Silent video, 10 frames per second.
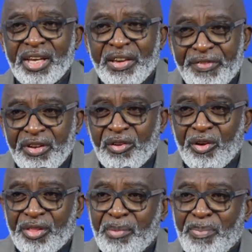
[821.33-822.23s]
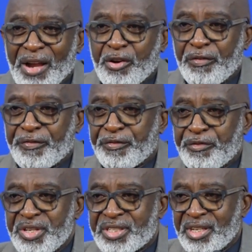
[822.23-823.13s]
even on the back of
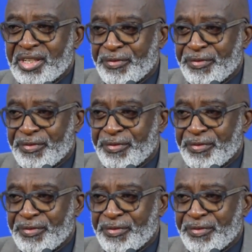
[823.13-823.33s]
recent